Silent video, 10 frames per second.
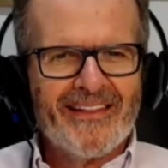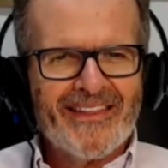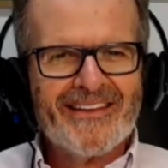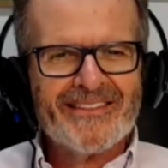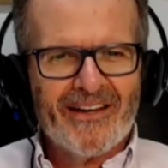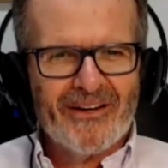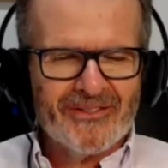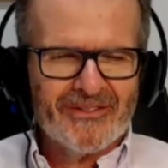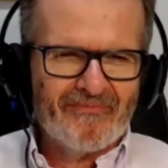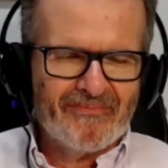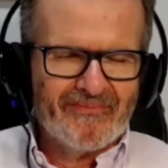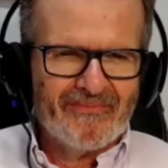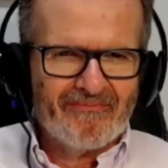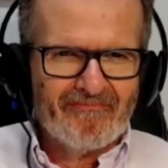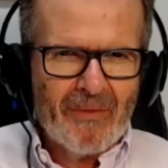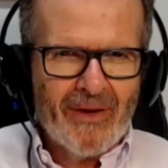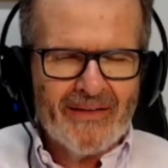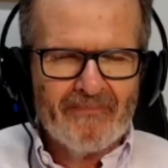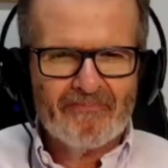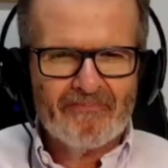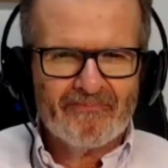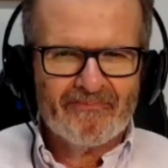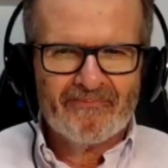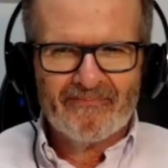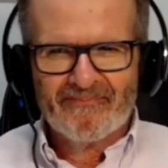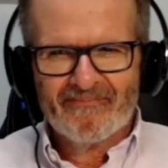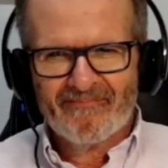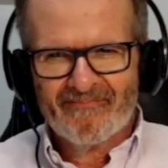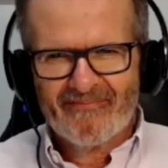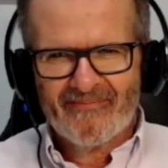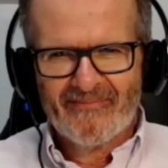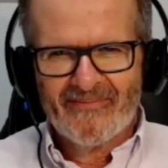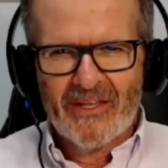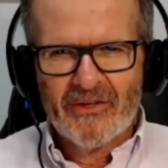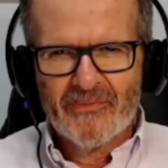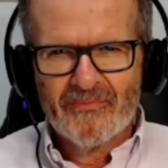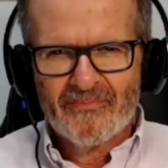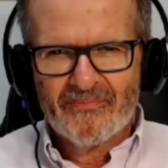thanks a lot. Bye-bye. Thank you.